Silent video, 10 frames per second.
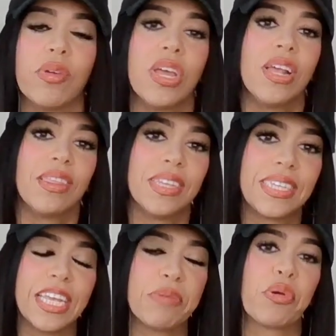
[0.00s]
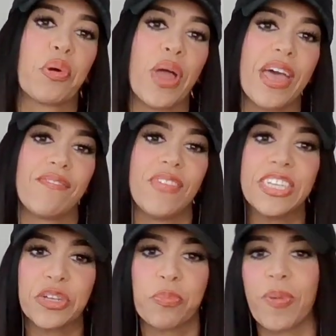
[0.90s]
the Team Croy
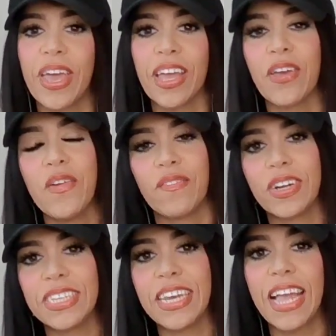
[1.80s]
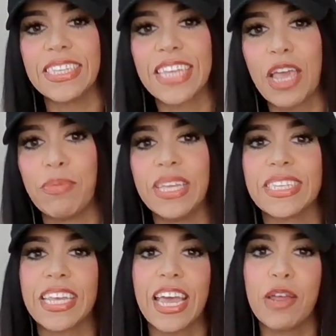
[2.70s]
official pick for tonight's game is
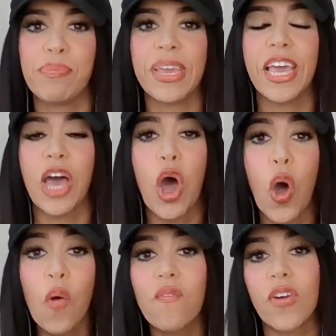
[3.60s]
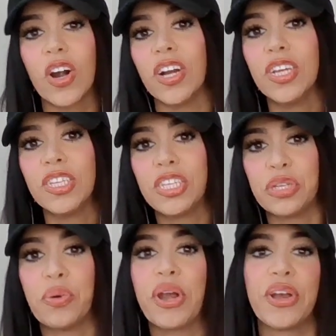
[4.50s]
going to be over
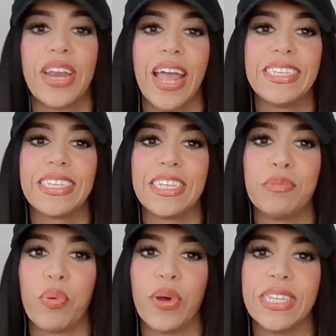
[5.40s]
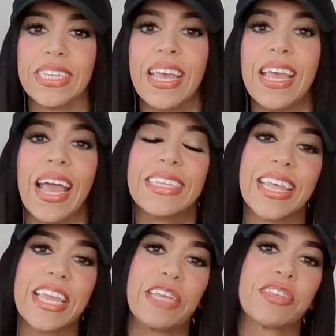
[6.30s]
219 points. Guys,
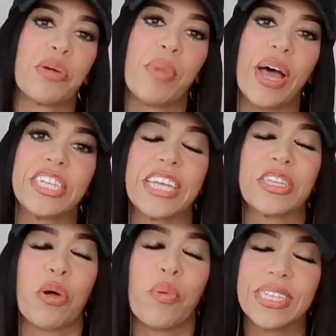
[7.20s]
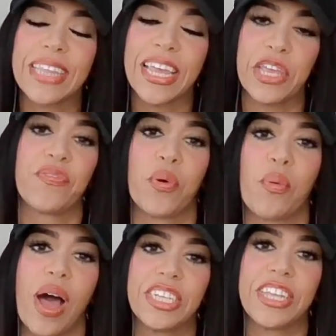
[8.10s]
thank you so much. As always, thank you for
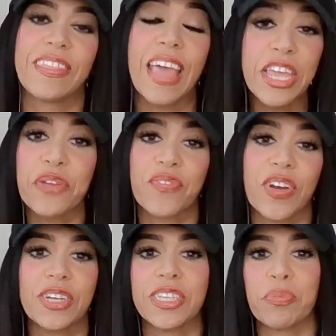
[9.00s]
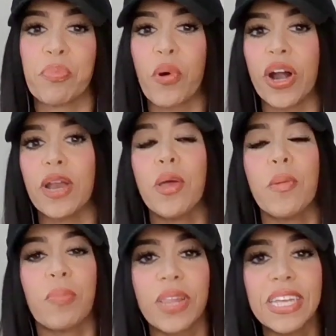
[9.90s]
watching. Thank you for your support.
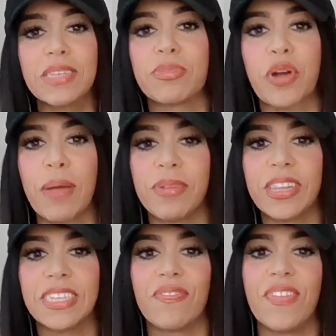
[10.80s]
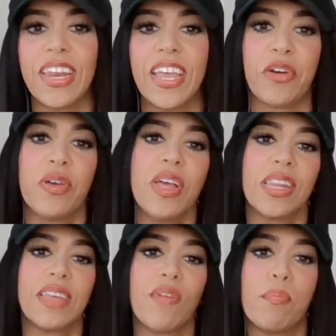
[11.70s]
Please subscribe to this video.
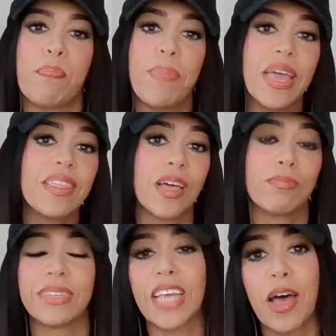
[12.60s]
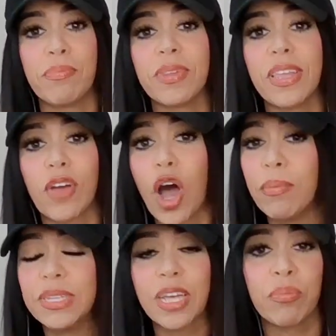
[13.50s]
Leave a big thumbs up. Leave a
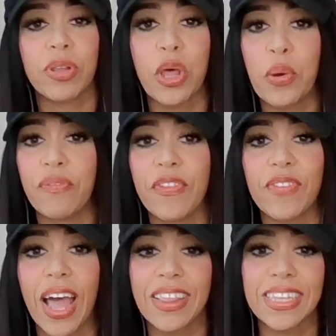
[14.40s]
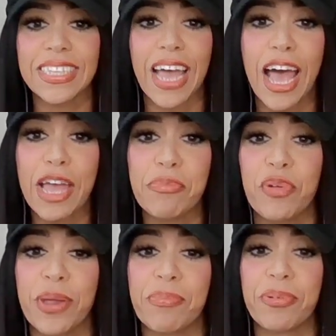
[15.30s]
comment down below if you've got the time. We
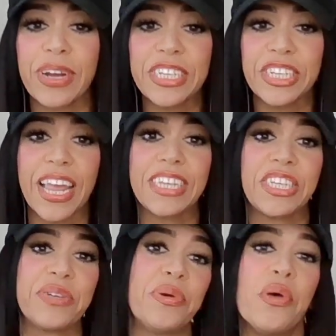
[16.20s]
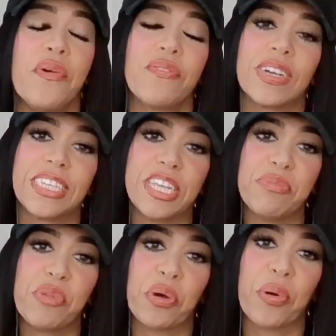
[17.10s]
appreciate you. For
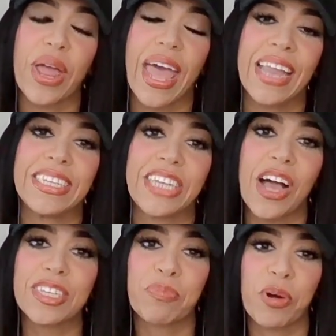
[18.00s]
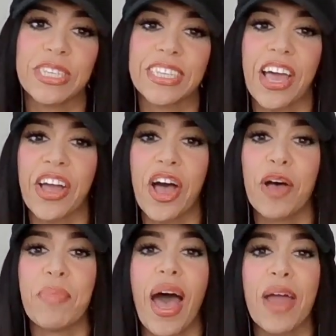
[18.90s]
Team Croy at
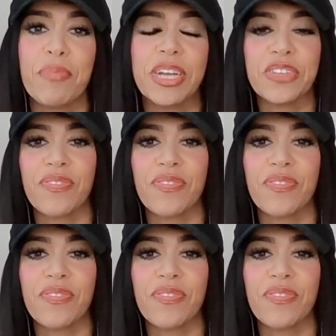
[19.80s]
DocSports.com, I'm Rachel Von